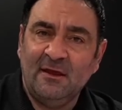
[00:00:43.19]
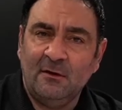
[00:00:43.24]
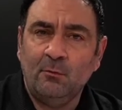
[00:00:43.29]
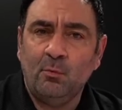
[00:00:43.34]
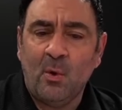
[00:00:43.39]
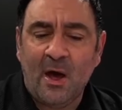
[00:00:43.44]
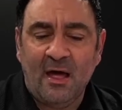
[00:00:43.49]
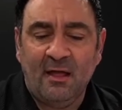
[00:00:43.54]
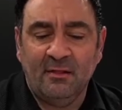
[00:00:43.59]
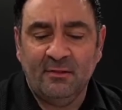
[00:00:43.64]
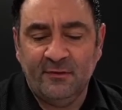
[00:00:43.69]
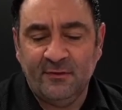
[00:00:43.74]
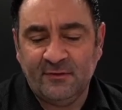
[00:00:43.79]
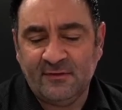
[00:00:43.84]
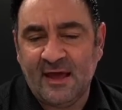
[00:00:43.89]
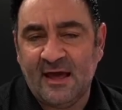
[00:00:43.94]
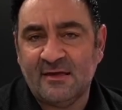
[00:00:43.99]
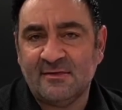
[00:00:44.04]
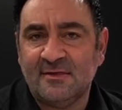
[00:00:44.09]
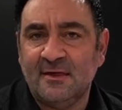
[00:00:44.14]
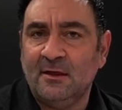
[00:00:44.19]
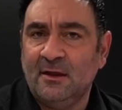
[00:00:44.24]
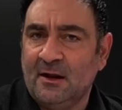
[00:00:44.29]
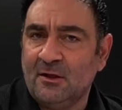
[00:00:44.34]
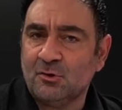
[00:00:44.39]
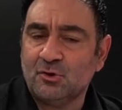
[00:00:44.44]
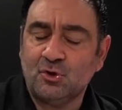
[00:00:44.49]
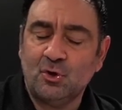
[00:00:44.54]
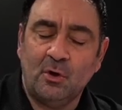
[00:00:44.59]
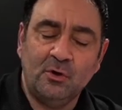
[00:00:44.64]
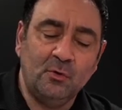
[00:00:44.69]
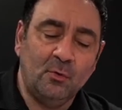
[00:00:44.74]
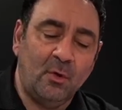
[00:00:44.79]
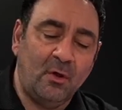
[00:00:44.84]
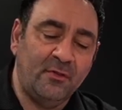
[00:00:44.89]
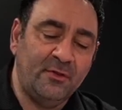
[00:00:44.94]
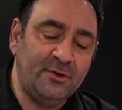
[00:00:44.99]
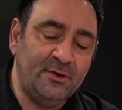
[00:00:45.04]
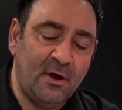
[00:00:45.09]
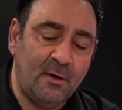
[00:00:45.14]
did well in the testing, and I'll show you
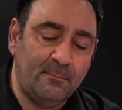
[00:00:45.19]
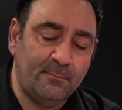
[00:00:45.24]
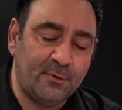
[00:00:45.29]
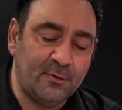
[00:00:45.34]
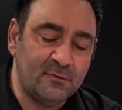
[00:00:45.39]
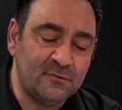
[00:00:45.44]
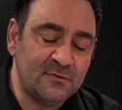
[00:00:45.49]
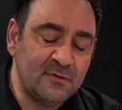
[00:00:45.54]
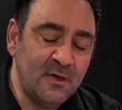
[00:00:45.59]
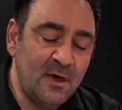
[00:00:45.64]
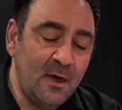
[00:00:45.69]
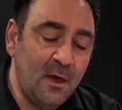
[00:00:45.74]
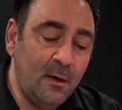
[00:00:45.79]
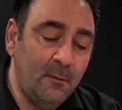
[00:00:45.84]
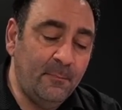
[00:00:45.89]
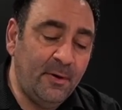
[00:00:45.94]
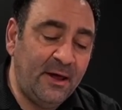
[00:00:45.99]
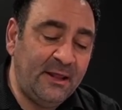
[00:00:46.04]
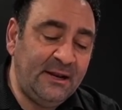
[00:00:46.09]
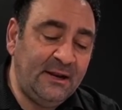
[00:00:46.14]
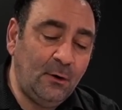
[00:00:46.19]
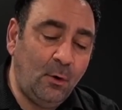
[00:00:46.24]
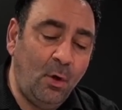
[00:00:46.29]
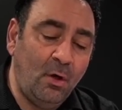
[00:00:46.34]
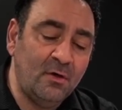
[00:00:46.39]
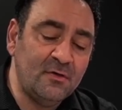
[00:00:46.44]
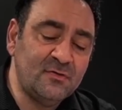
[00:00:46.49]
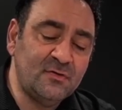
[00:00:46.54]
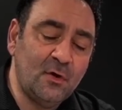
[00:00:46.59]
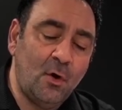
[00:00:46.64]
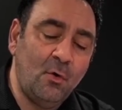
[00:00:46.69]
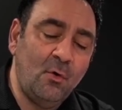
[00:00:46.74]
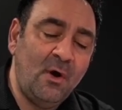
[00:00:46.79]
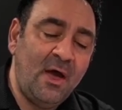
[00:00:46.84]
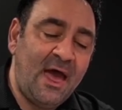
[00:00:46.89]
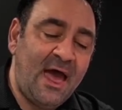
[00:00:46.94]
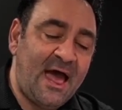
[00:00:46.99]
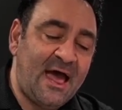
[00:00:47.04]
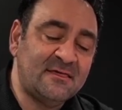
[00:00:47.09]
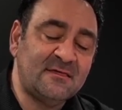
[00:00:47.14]
all the numbers, but it also
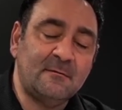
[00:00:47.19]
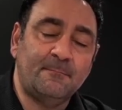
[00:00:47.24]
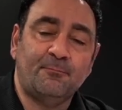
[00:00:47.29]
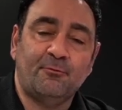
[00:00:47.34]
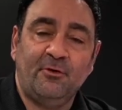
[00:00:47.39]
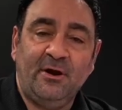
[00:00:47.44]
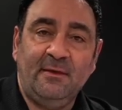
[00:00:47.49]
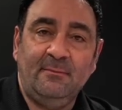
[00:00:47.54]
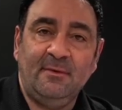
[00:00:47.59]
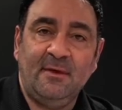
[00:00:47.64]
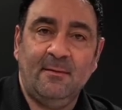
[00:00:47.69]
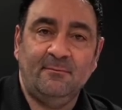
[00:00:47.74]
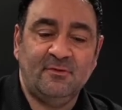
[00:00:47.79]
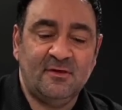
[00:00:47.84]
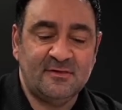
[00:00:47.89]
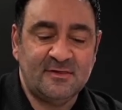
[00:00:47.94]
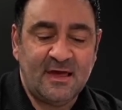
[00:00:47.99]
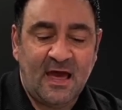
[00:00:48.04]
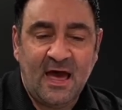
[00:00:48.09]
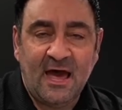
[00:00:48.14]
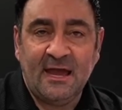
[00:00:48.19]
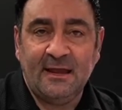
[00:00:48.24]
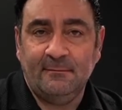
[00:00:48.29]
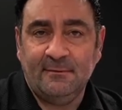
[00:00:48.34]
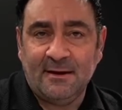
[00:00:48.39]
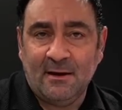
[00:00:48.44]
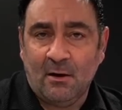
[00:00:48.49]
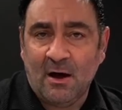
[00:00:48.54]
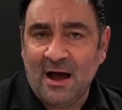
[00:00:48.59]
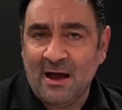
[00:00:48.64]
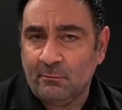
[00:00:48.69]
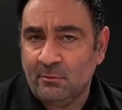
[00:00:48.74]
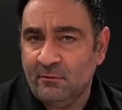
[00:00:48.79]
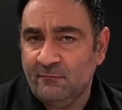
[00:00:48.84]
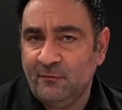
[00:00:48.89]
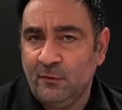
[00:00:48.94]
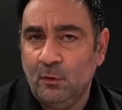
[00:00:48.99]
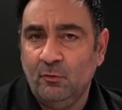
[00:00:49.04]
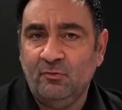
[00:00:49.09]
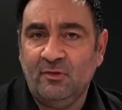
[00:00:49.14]
has a premium design. Now, I
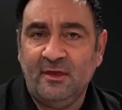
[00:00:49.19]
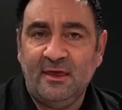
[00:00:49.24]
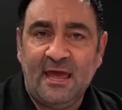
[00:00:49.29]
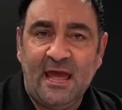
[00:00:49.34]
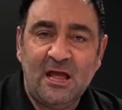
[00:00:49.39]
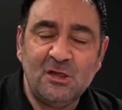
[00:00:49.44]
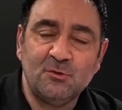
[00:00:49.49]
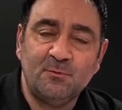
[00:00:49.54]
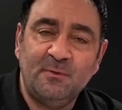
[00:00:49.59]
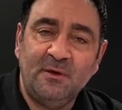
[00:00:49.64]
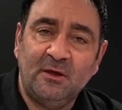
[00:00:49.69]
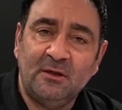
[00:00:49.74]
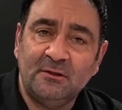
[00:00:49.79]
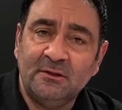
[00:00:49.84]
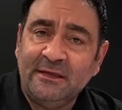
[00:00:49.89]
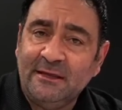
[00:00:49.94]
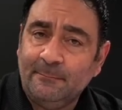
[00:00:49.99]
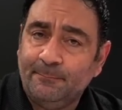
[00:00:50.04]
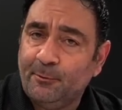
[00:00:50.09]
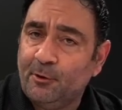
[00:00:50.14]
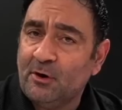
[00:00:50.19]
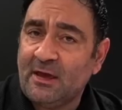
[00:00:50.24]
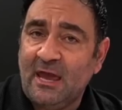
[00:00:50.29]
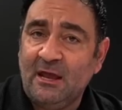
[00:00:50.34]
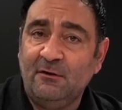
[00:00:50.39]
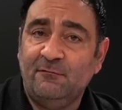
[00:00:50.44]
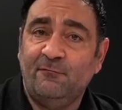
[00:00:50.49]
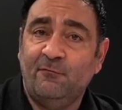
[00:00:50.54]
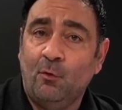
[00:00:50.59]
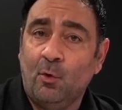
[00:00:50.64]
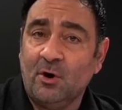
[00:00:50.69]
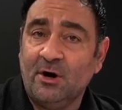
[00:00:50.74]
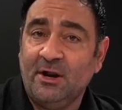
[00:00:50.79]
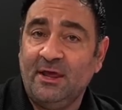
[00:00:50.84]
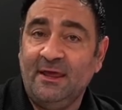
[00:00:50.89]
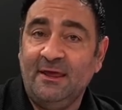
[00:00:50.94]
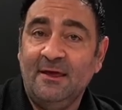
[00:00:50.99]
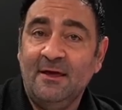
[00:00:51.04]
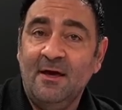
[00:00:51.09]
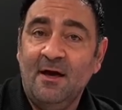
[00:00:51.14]
reviewed the HP EliteBook
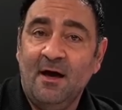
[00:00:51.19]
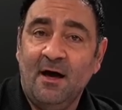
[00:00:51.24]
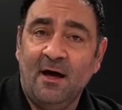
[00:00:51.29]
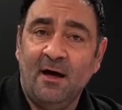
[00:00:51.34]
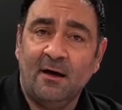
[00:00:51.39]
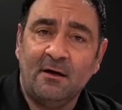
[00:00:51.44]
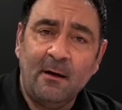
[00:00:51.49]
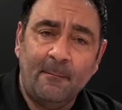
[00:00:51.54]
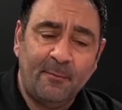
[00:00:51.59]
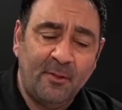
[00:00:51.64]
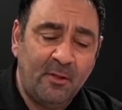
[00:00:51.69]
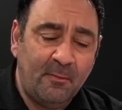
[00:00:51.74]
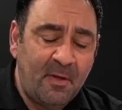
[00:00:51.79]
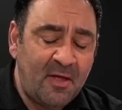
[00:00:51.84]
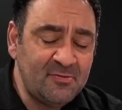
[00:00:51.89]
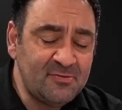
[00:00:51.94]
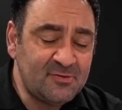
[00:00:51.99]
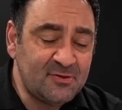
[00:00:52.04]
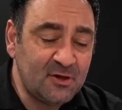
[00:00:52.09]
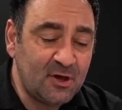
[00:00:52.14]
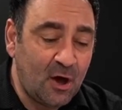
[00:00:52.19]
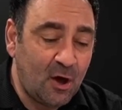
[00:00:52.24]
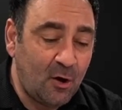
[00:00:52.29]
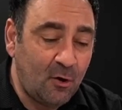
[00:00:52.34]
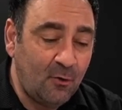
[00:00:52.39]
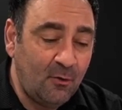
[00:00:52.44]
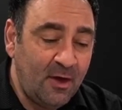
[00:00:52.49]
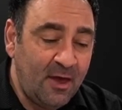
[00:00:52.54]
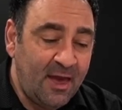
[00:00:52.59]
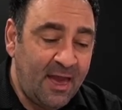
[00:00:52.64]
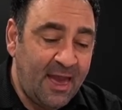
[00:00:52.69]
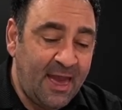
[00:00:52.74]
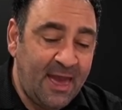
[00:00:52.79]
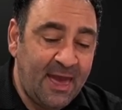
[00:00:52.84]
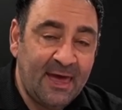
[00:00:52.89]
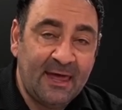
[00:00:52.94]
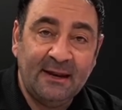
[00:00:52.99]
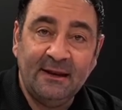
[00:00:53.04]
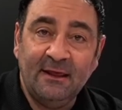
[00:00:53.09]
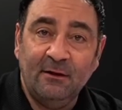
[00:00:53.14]
840 a couple of months ago,
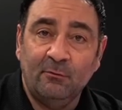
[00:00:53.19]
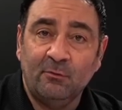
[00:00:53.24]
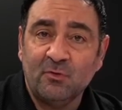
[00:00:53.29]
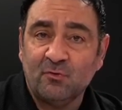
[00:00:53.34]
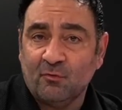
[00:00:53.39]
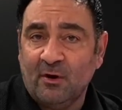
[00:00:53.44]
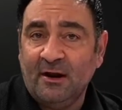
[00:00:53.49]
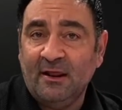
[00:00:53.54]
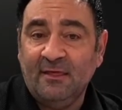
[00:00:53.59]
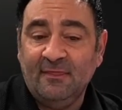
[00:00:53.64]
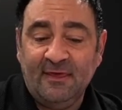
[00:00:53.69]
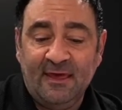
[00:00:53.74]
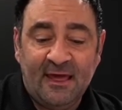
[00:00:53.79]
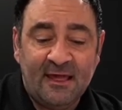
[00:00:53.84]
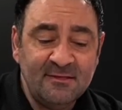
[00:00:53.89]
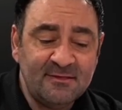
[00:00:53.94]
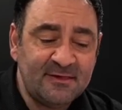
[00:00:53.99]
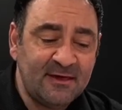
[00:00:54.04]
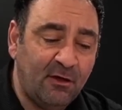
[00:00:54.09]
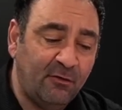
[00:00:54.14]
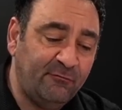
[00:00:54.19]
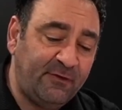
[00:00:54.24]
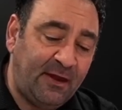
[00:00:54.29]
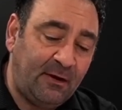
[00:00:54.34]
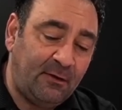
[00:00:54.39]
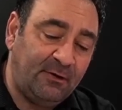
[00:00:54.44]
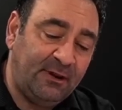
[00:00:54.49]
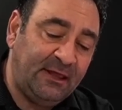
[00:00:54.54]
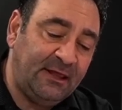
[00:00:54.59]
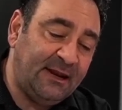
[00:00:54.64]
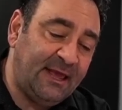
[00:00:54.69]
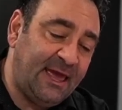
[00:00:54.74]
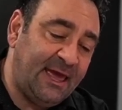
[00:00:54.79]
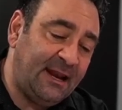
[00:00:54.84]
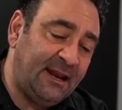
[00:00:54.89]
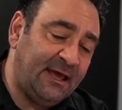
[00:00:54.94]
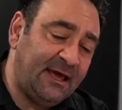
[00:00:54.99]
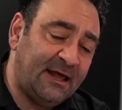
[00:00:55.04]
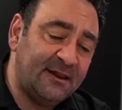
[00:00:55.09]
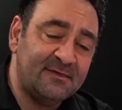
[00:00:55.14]
and it was running the Intel variant,
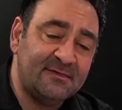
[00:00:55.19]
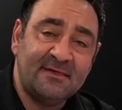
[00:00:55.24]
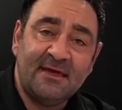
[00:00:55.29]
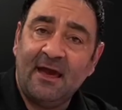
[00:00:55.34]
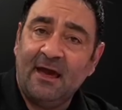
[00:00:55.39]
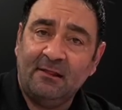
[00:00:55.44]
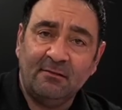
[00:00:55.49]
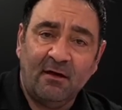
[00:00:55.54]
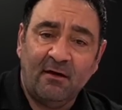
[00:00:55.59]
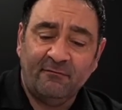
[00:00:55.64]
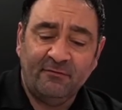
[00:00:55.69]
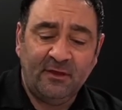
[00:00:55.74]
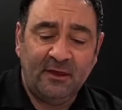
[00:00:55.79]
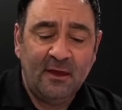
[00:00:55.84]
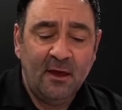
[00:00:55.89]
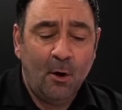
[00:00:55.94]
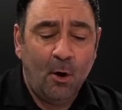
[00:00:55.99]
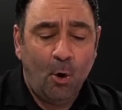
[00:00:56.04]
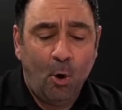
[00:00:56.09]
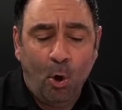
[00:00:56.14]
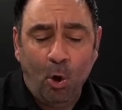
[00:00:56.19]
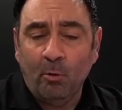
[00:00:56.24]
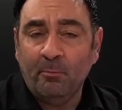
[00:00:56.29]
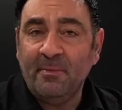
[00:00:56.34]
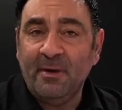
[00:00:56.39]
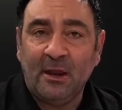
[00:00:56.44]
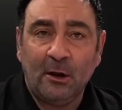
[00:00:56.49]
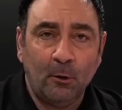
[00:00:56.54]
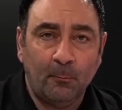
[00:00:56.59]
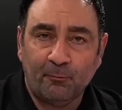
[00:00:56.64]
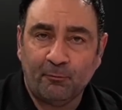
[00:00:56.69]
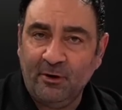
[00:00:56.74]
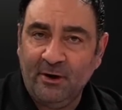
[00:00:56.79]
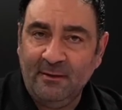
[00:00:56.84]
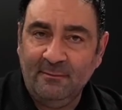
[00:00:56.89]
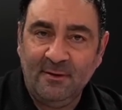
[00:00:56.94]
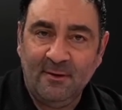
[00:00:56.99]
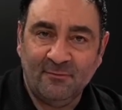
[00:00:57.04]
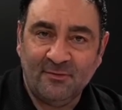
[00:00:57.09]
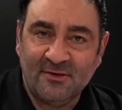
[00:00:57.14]
and I gotta say, I love the all-metal
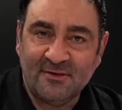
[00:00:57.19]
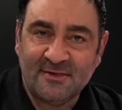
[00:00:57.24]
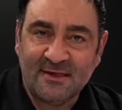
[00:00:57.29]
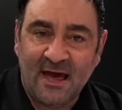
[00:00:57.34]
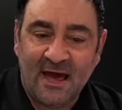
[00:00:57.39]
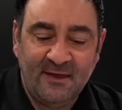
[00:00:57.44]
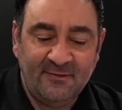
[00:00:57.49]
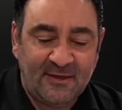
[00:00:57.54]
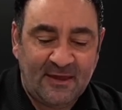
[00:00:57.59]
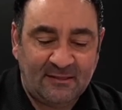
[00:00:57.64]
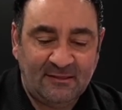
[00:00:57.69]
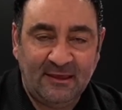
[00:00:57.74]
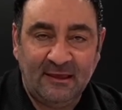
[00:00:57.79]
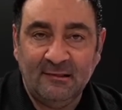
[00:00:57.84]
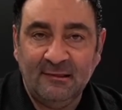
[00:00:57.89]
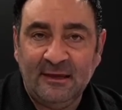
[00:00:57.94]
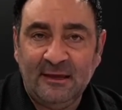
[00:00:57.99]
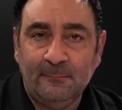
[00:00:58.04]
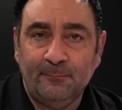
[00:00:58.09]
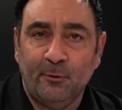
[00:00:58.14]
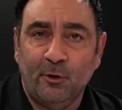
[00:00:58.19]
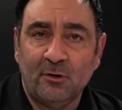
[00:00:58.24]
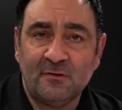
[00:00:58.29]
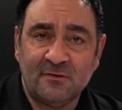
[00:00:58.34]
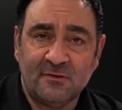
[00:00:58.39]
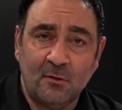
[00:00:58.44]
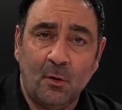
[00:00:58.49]
premium design that the EliteBooks